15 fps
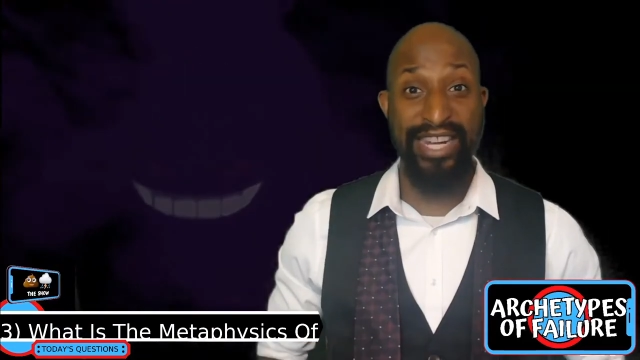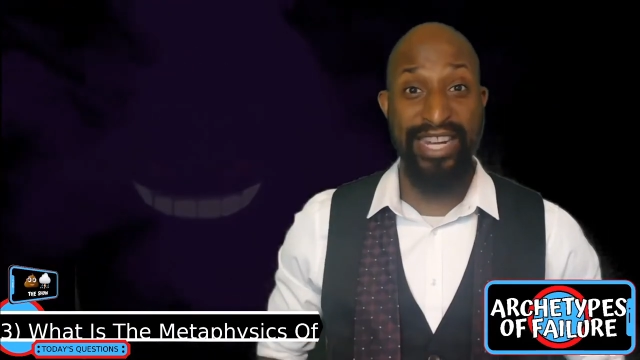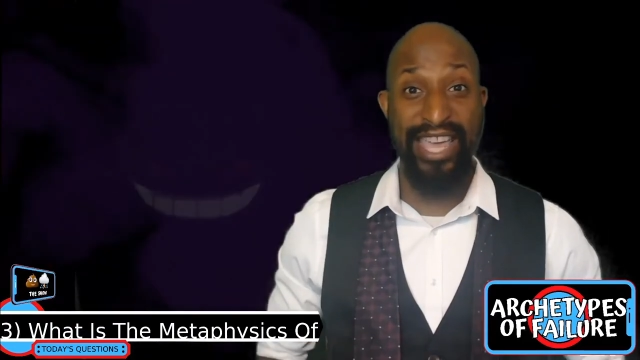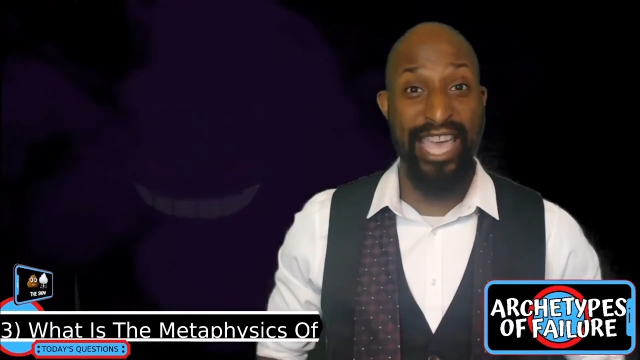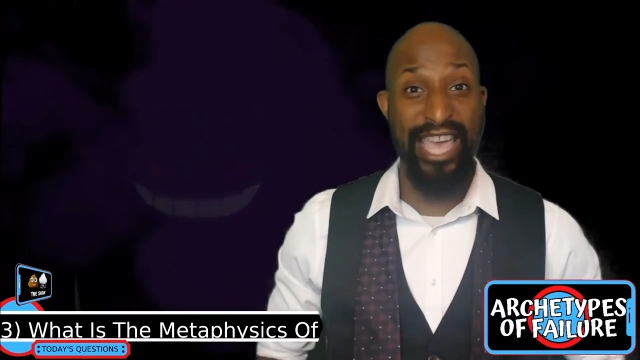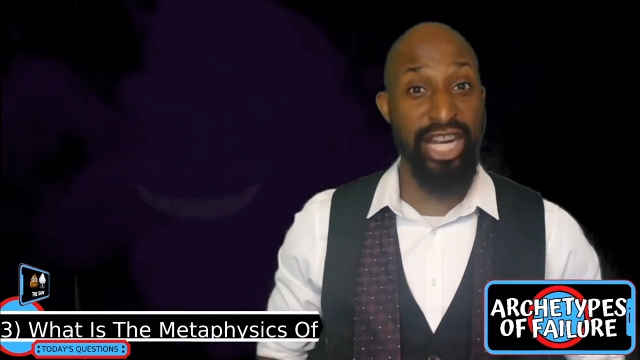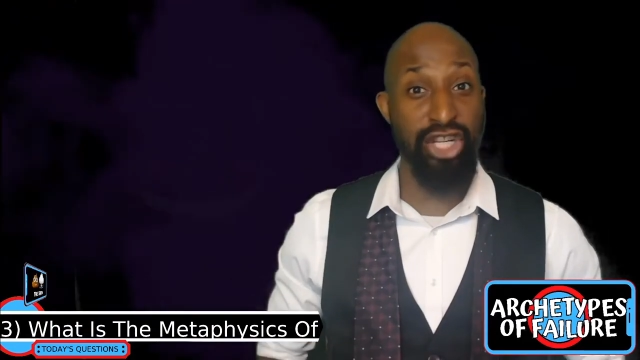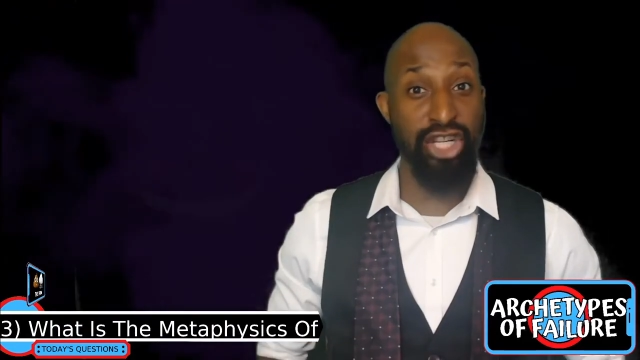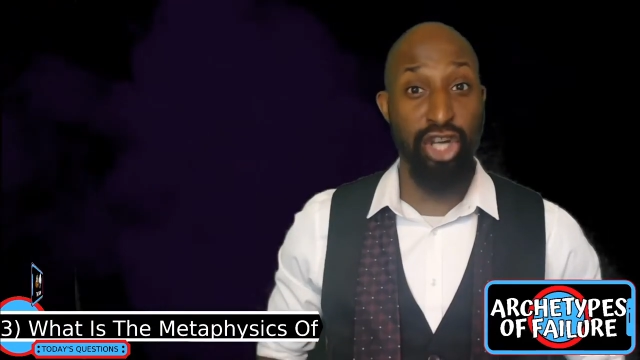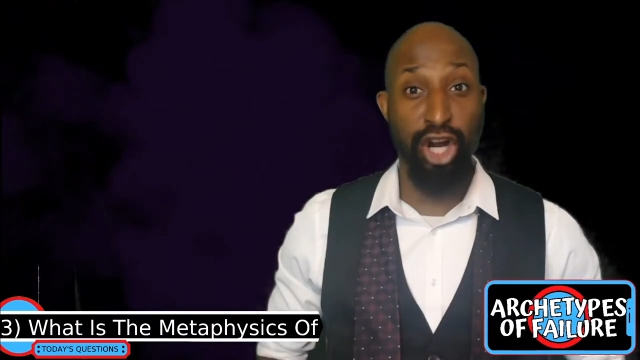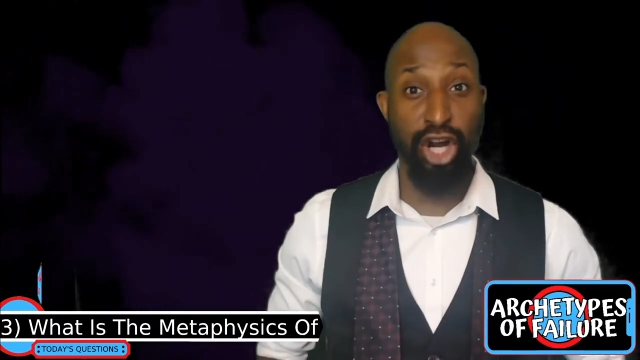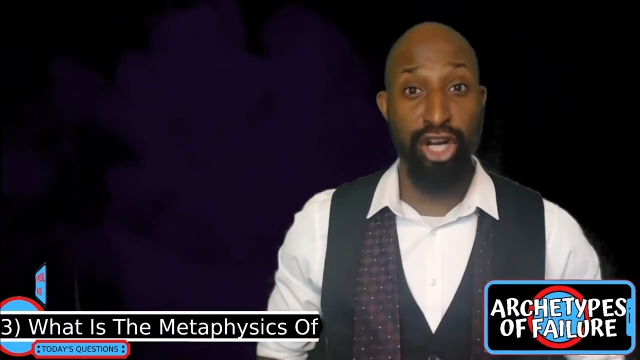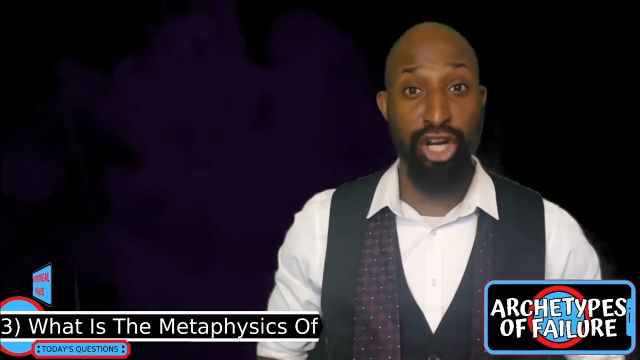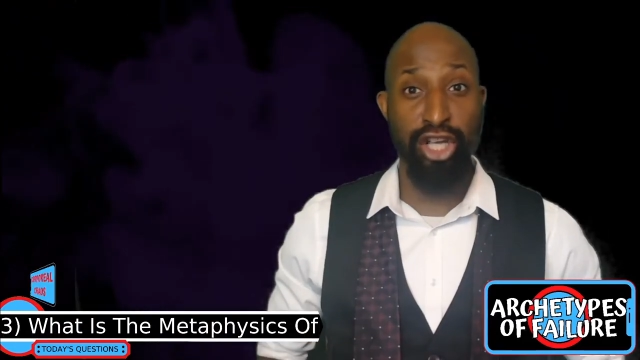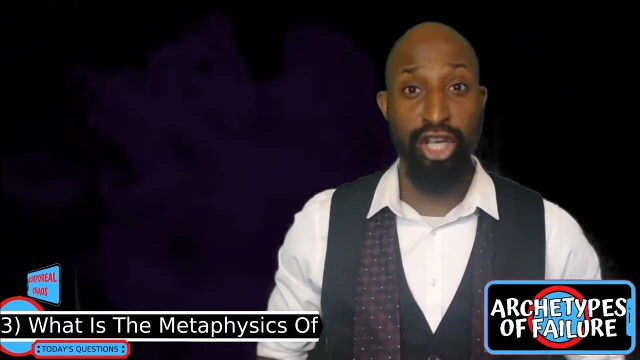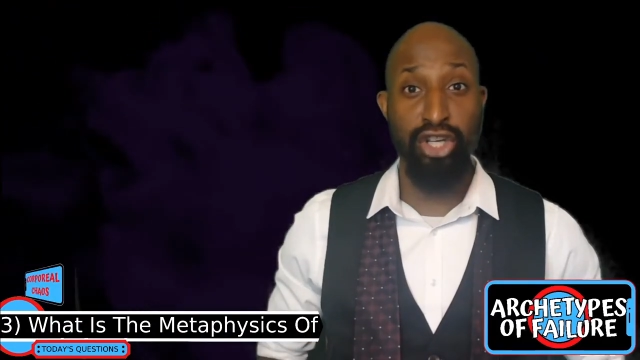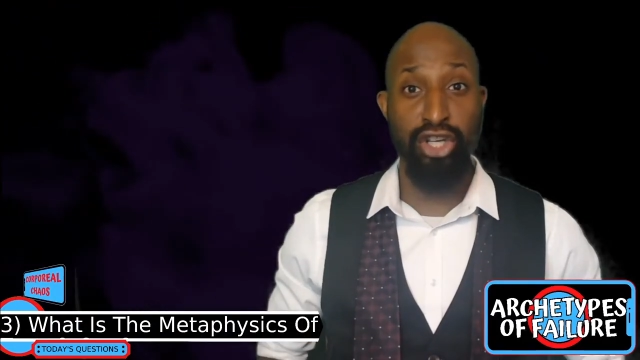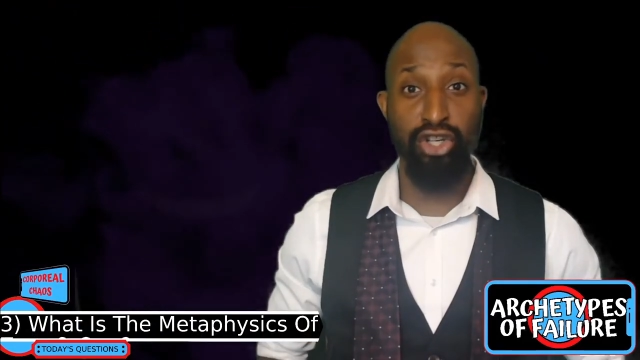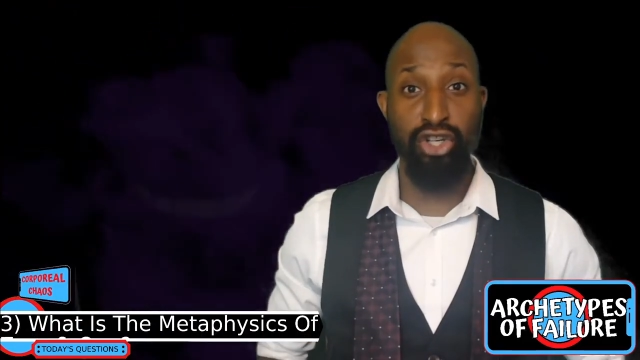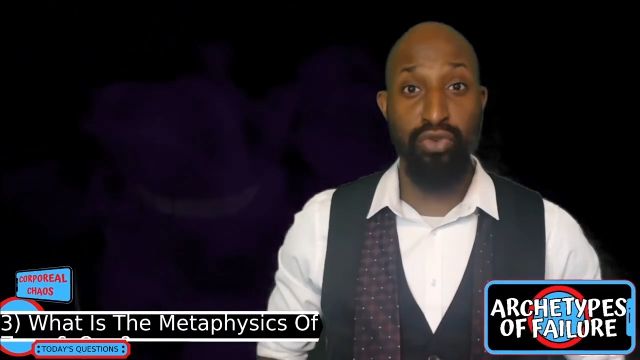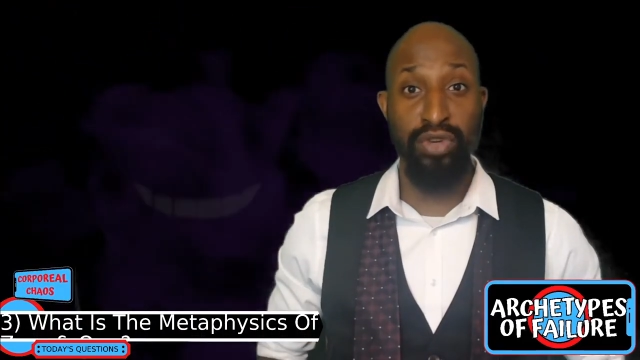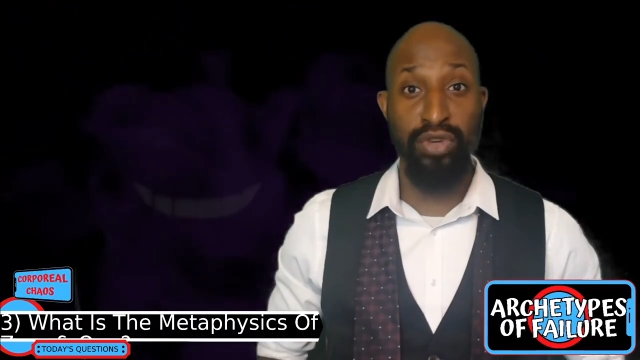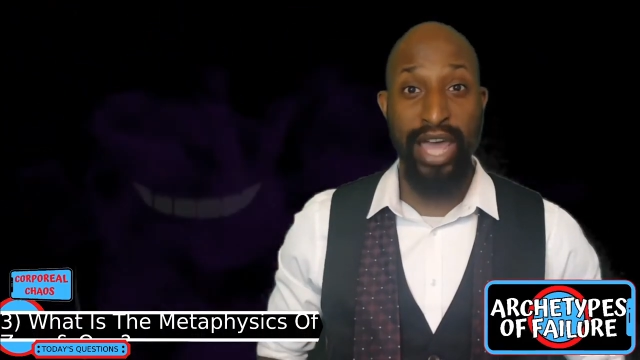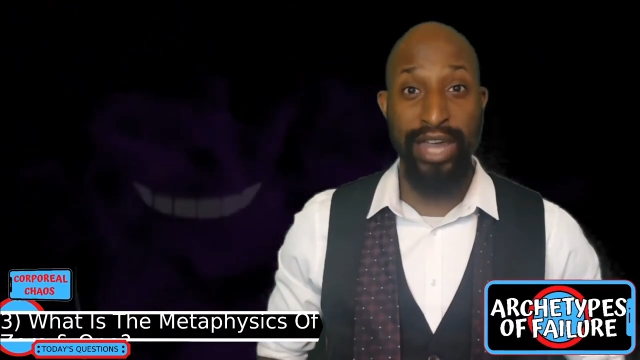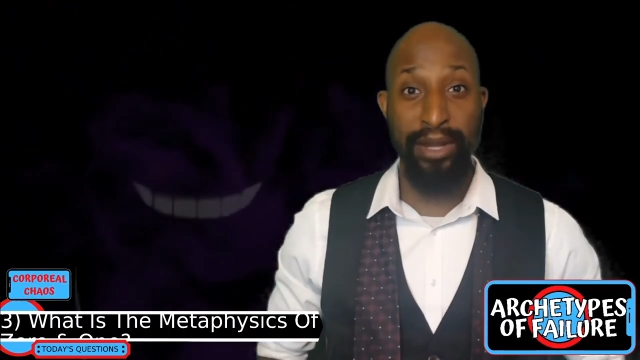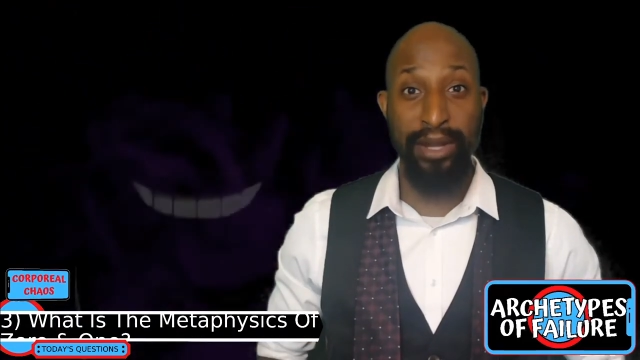Light and dark do